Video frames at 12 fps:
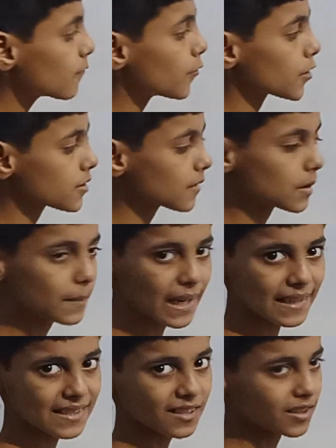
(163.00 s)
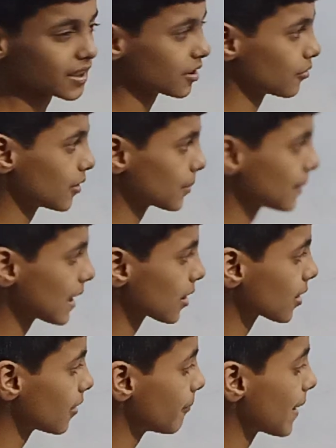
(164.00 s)
force will be exerted over
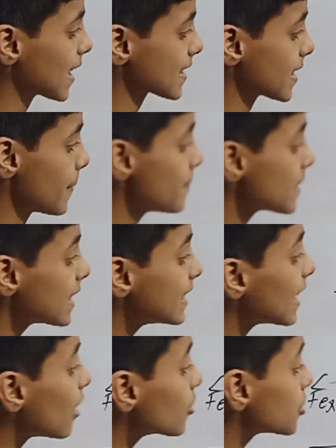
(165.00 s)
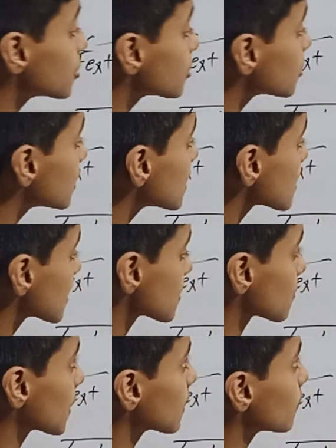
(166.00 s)
block of mass M. Now due to this
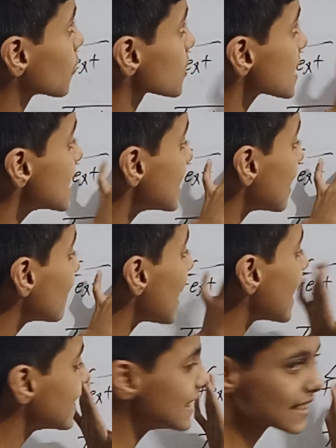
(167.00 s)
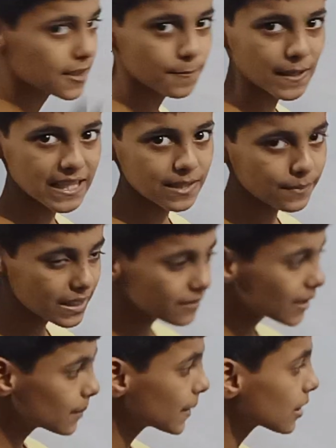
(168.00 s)
spring force, now any displacement
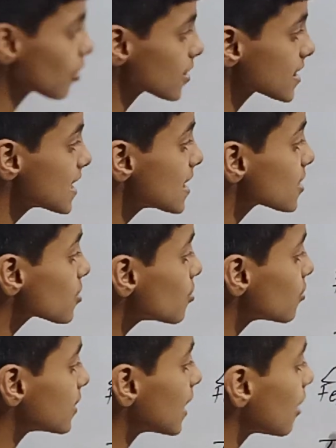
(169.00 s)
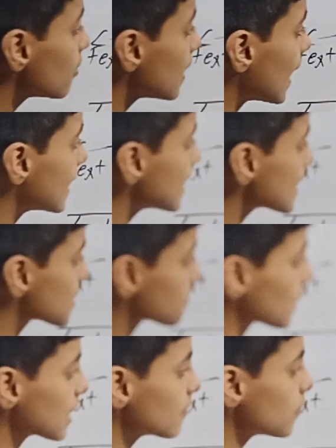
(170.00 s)
will be caused. So now any
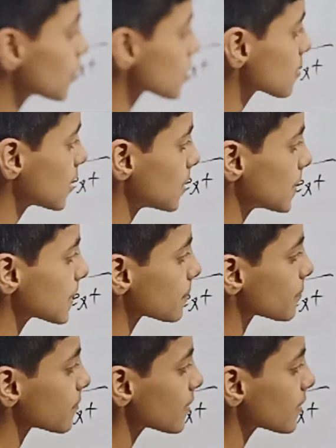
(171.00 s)
spring force will be,